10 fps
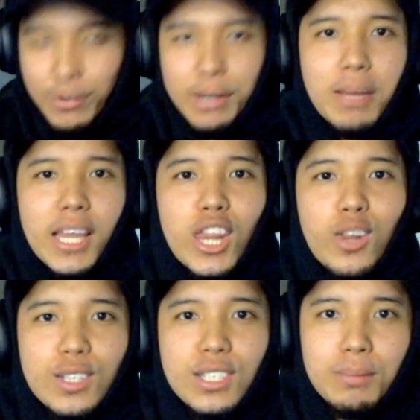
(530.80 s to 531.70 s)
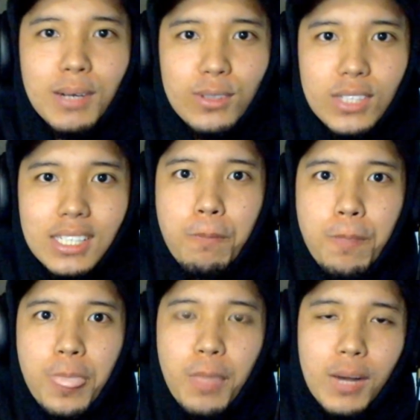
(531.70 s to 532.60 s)
my thoughts about it.
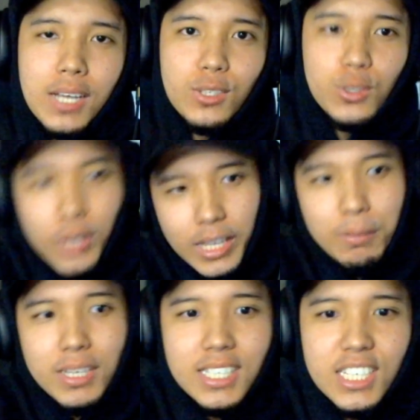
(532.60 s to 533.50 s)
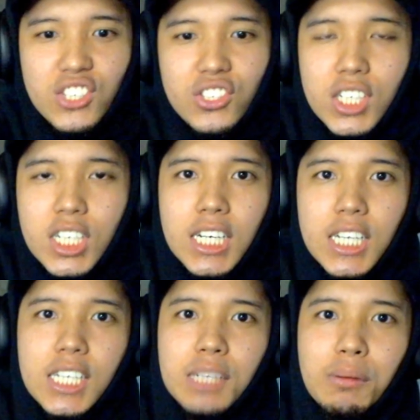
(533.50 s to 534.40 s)
Diba? So like my sister,
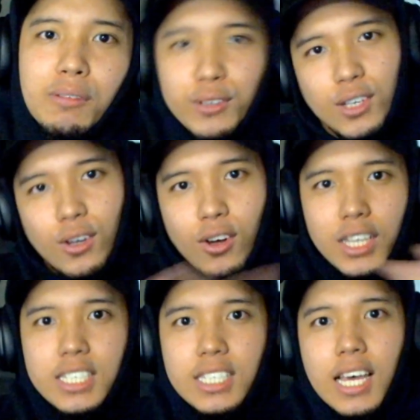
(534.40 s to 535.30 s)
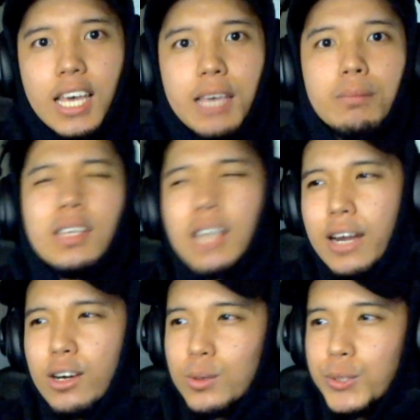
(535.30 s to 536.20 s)
diba, for the longest time, I
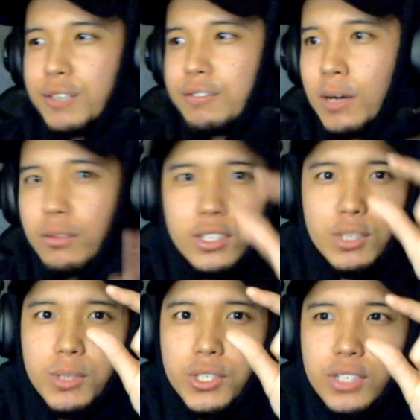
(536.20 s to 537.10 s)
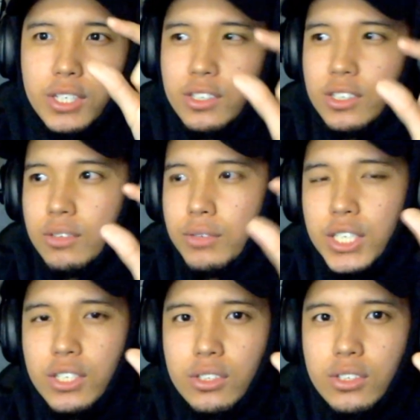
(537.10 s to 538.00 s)
don't know, she found this much
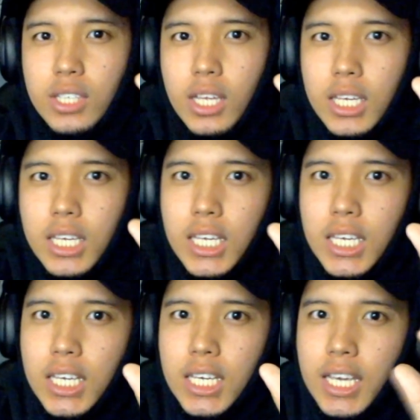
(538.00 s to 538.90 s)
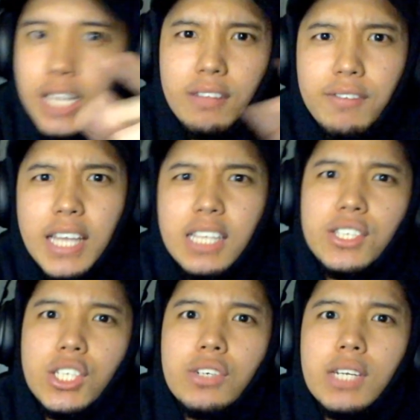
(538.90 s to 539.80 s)
reason to stay. And then finally
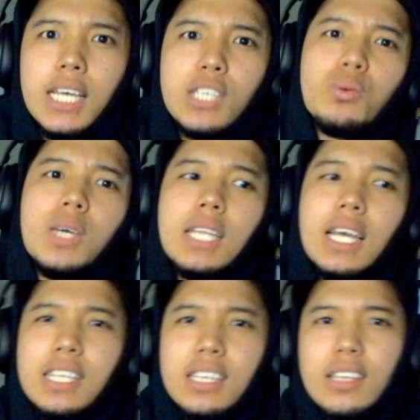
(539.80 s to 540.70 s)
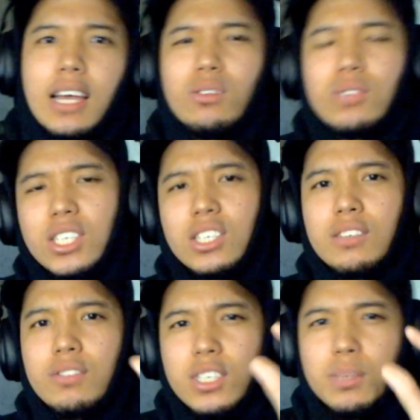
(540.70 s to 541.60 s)
she realized, wait, I don't
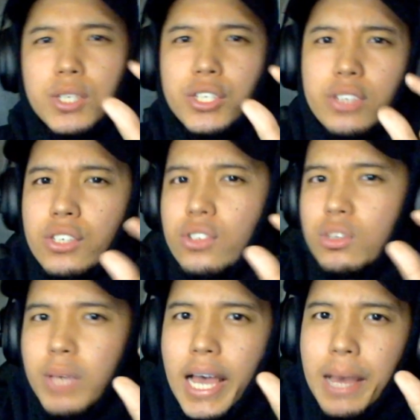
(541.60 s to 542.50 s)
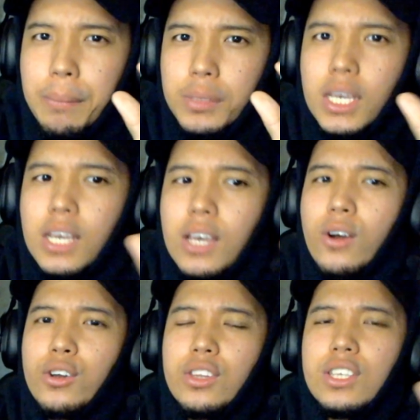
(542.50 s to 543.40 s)
deserve this much reason to be happy
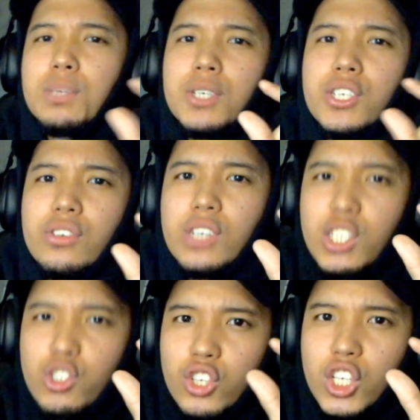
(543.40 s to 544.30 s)
or this much reason.